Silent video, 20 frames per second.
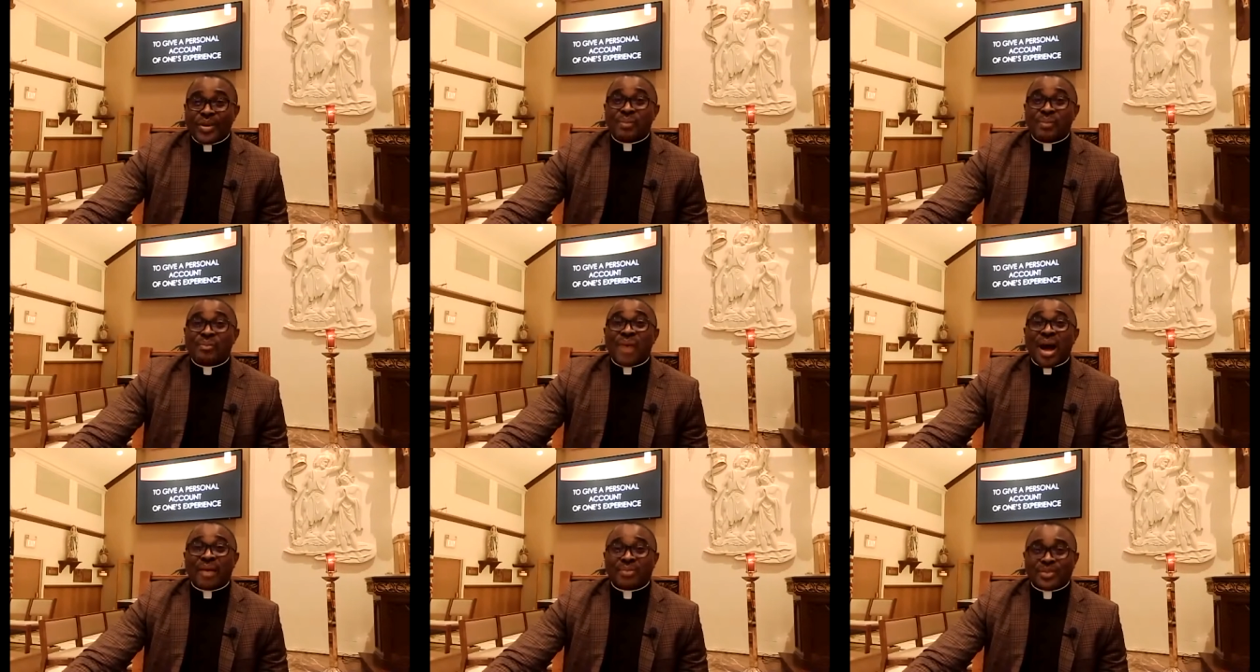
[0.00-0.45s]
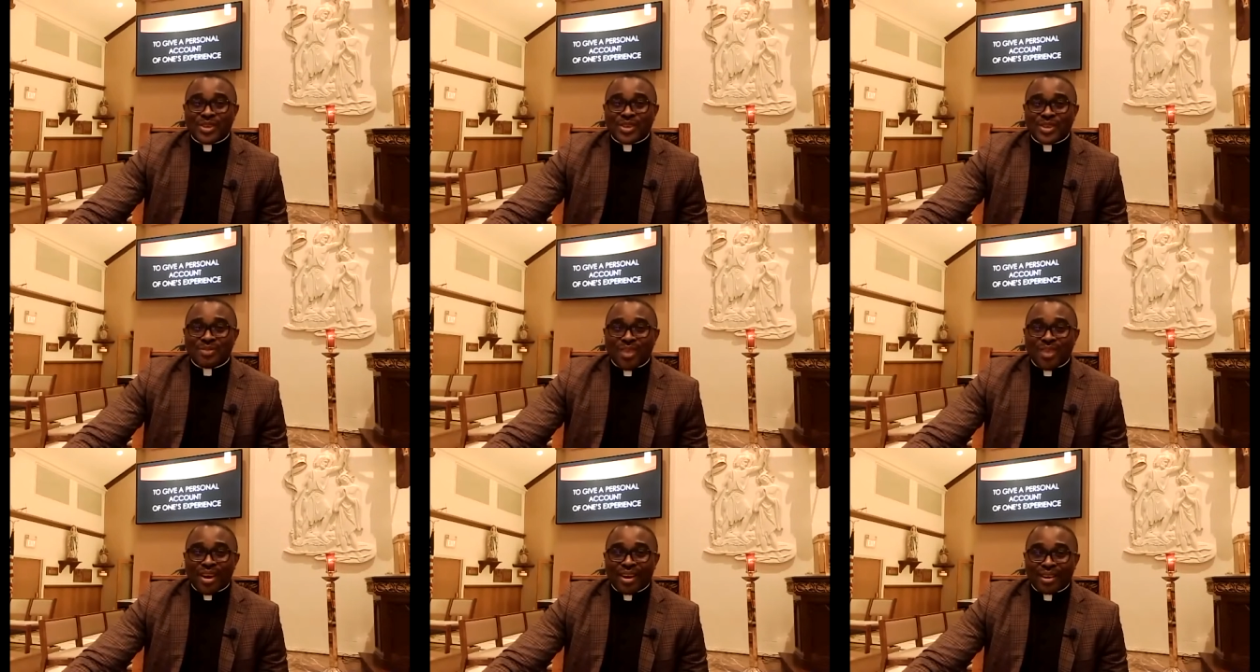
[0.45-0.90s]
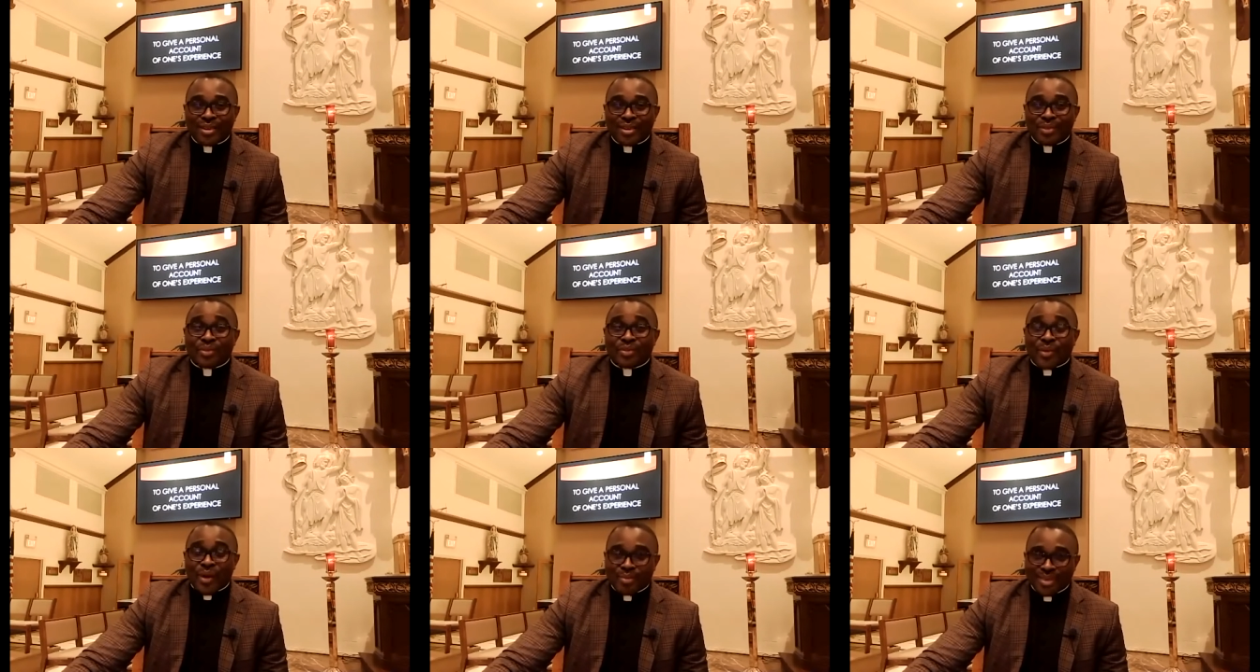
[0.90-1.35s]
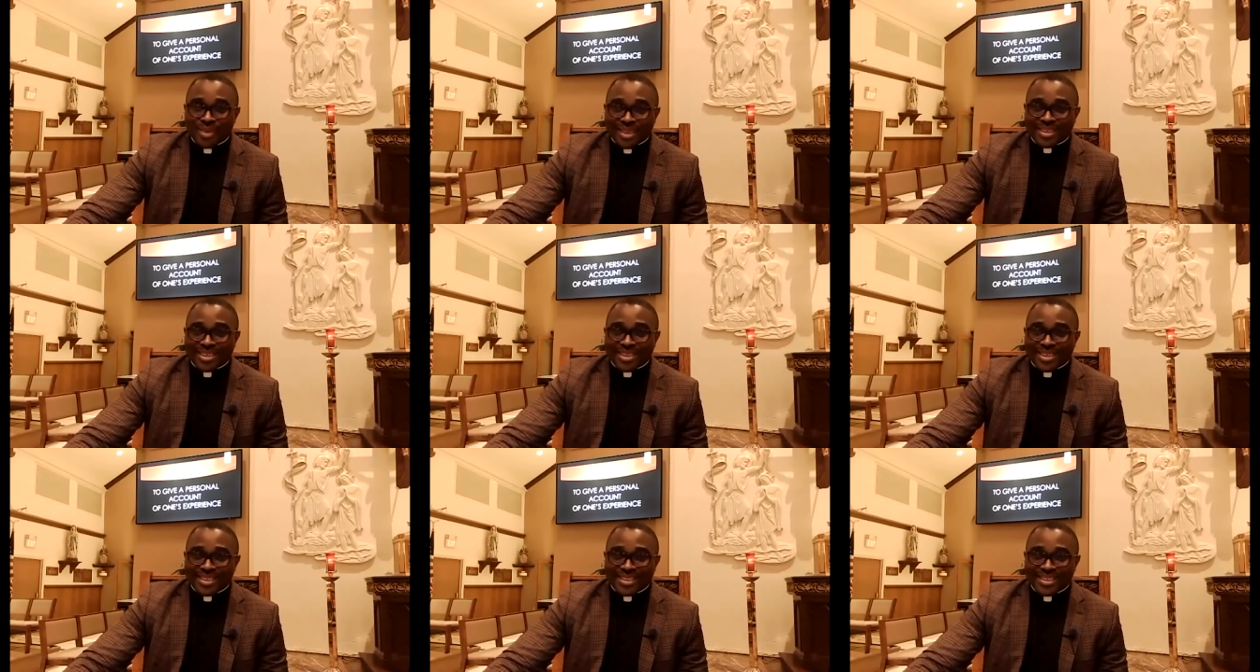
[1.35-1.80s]
baptismal
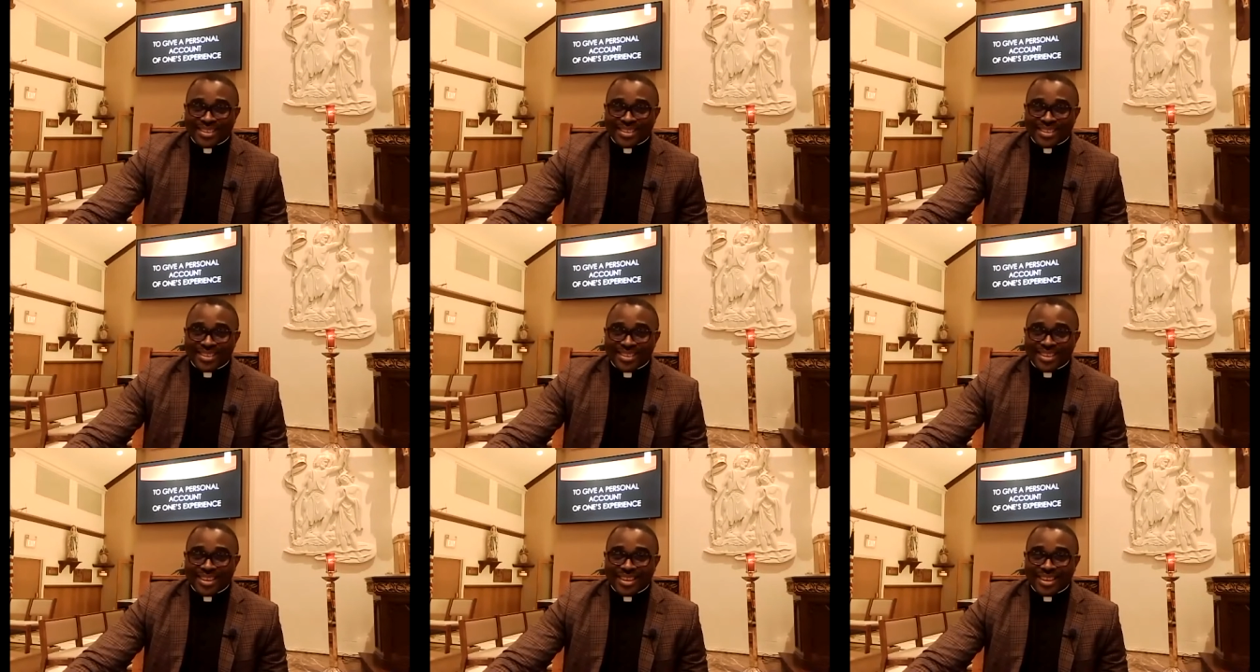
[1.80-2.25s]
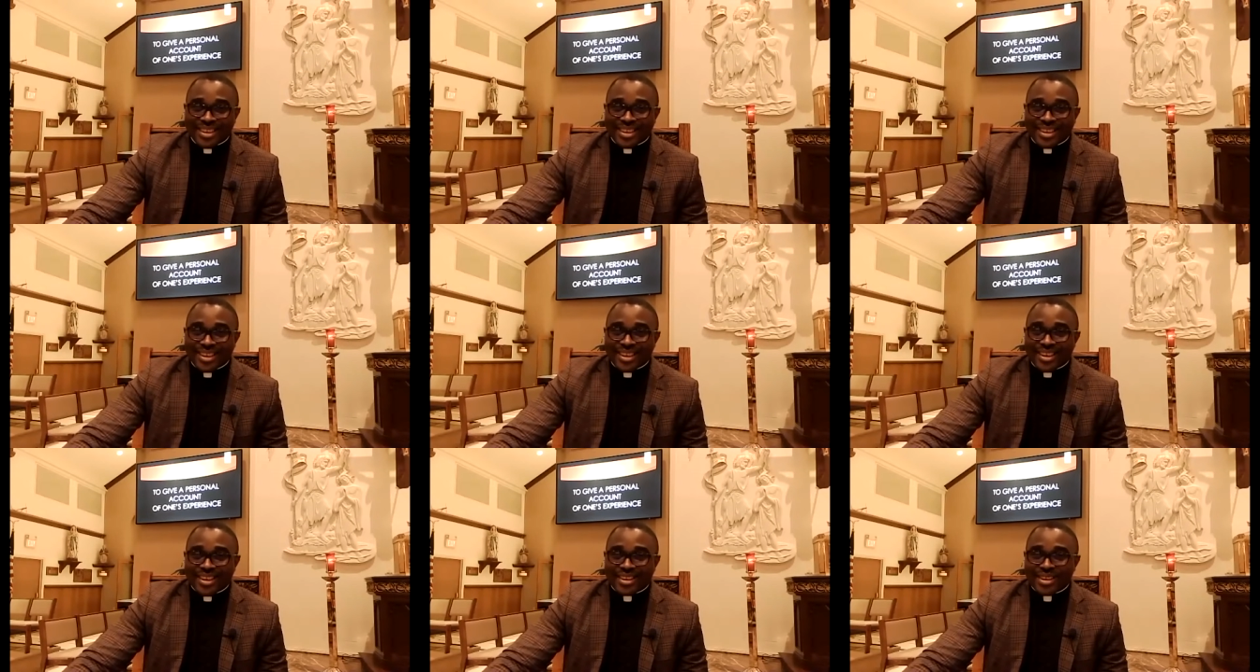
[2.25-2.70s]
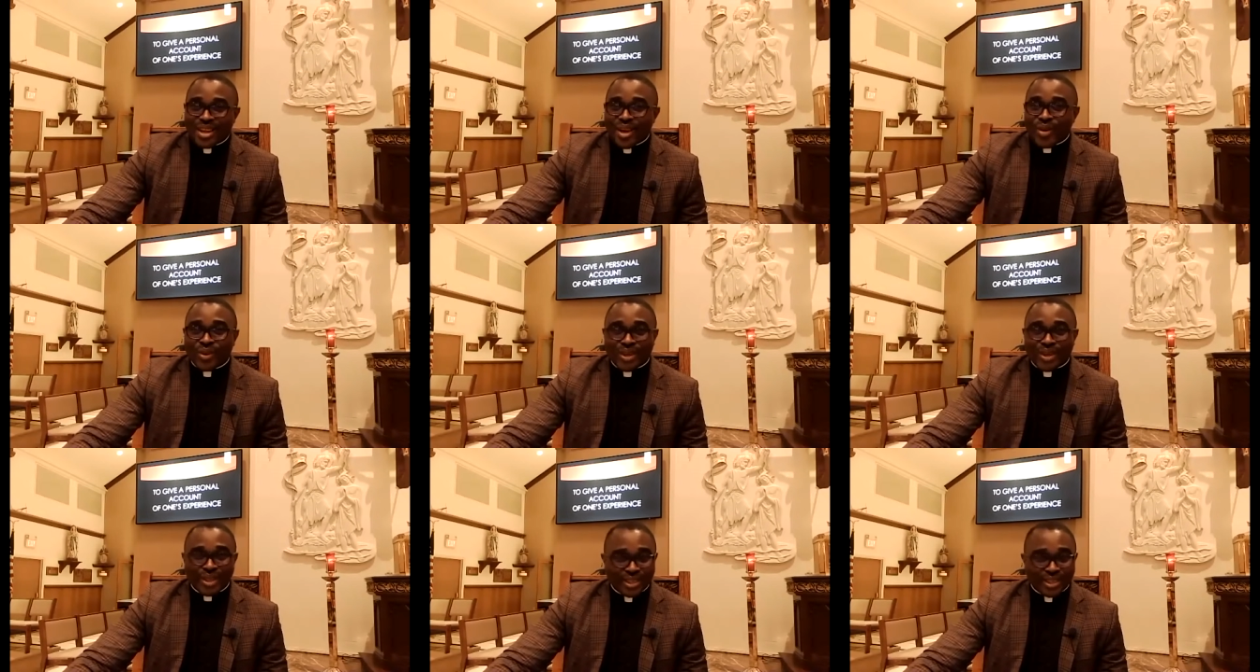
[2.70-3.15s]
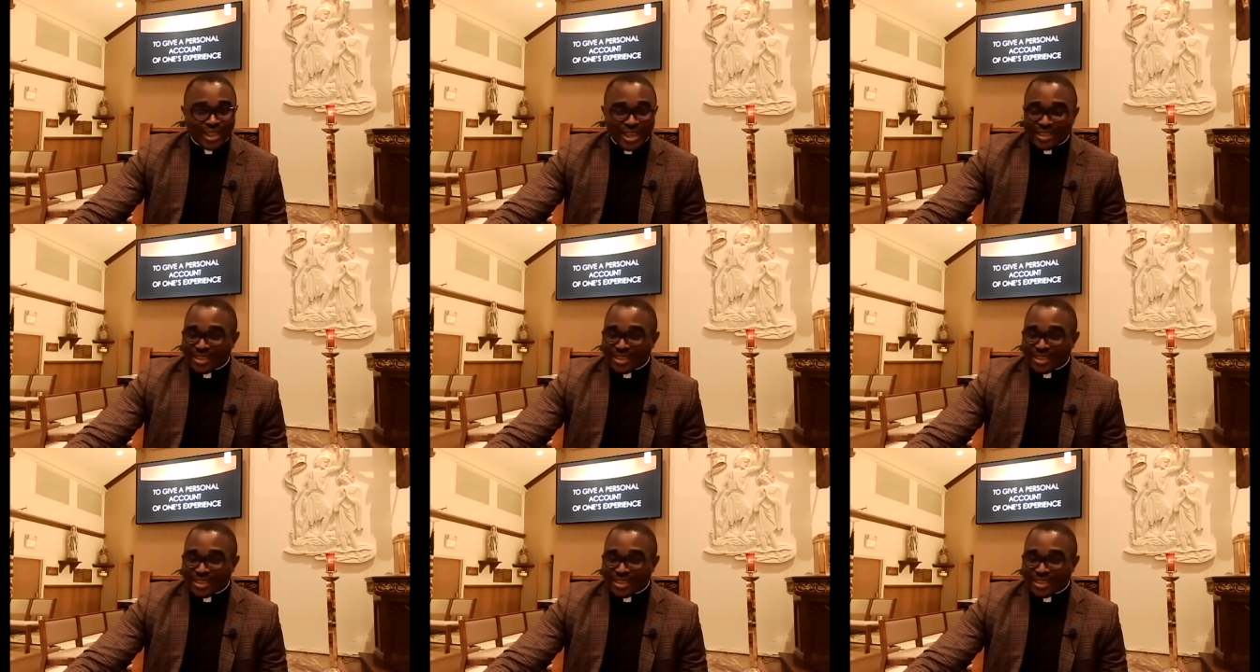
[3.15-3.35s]
promises. That we reject